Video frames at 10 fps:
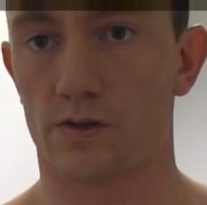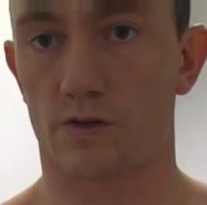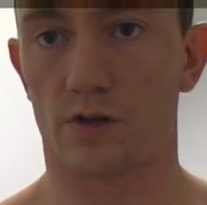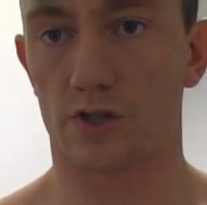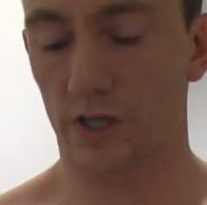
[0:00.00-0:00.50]

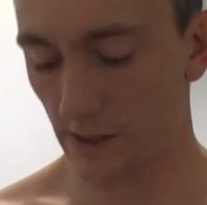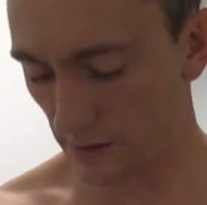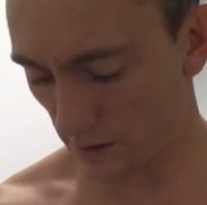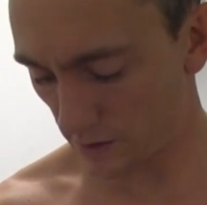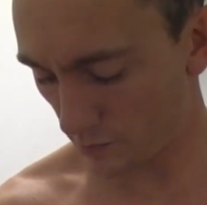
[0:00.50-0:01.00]
So the
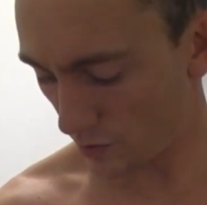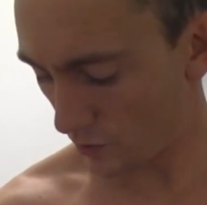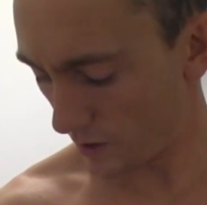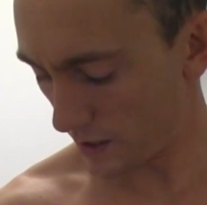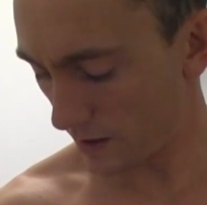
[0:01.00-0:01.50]
chest is
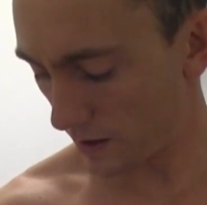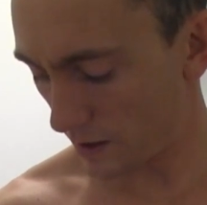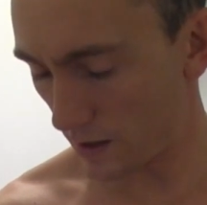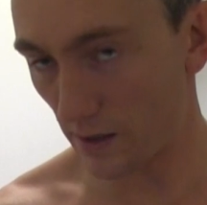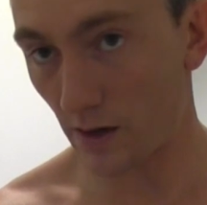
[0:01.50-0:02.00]
between
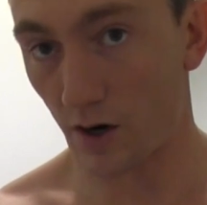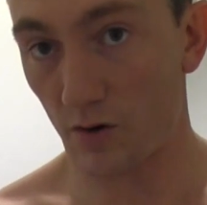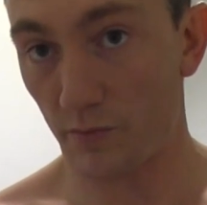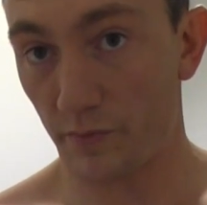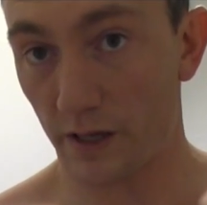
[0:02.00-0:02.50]
the
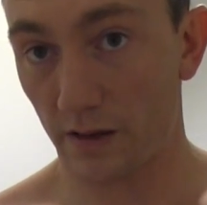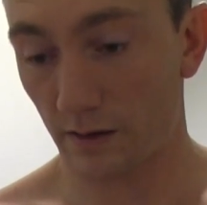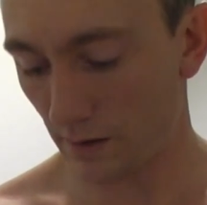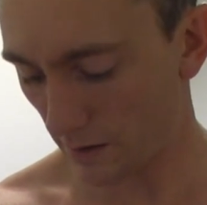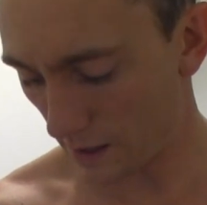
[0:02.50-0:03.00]

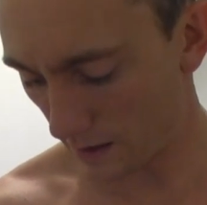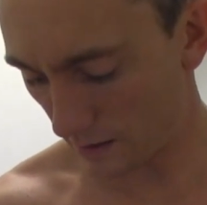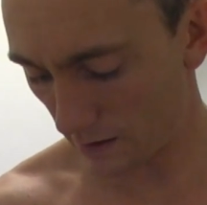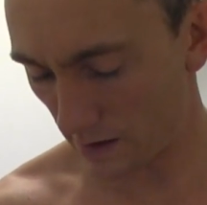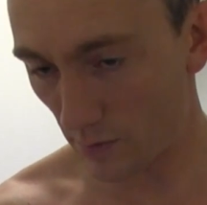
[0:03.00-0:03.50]
armpit
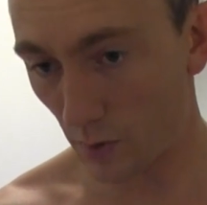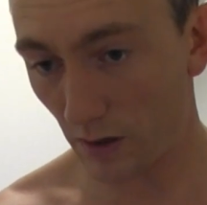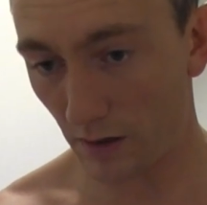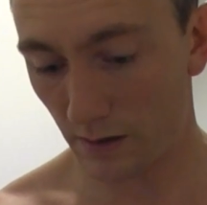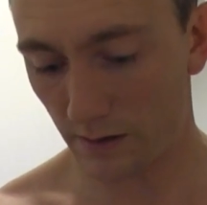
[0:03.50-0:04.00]
and the
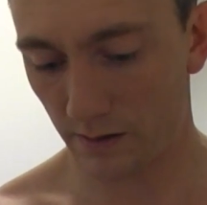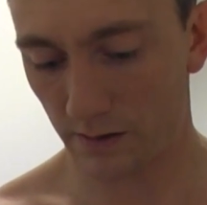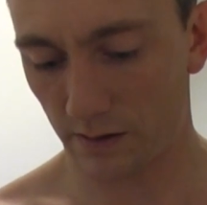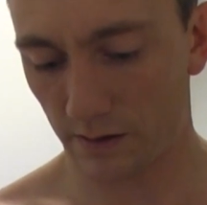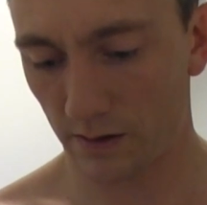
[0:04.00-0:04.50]
nipple.
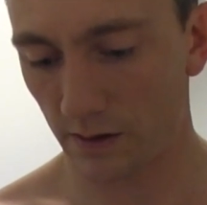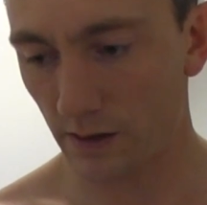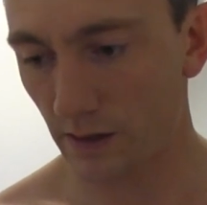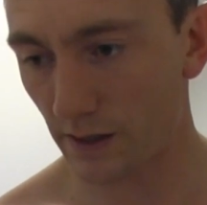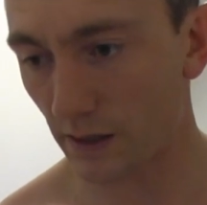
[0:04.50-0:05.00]

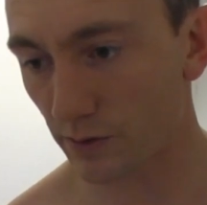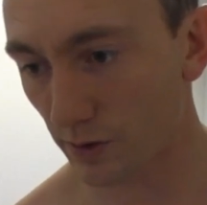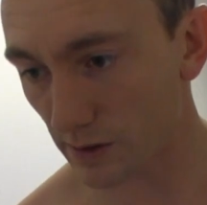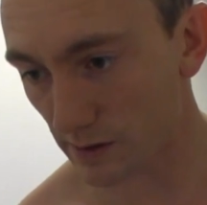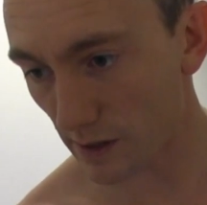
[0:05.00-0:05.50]
And I'll
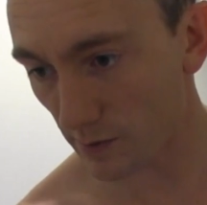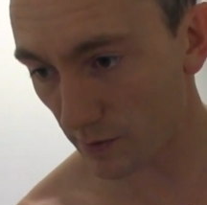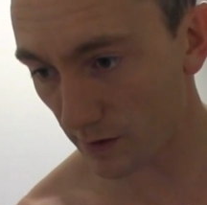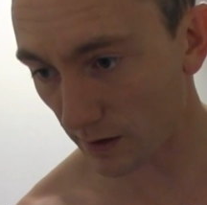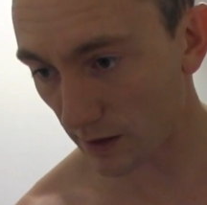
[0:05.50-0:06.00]
do the
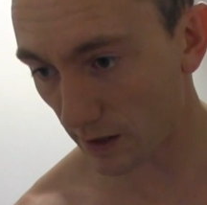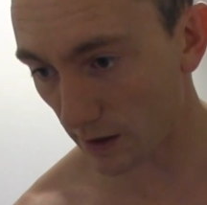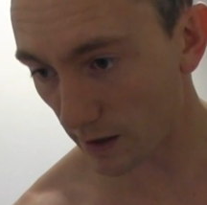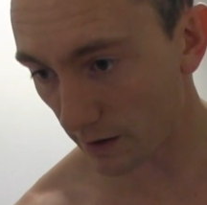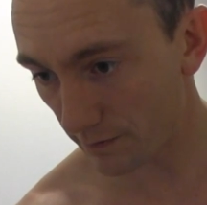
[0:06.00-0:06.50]
same
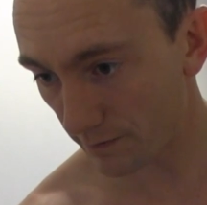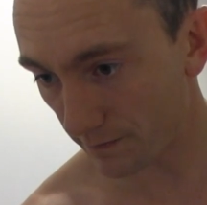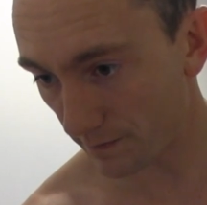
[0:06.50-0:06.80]
technique there.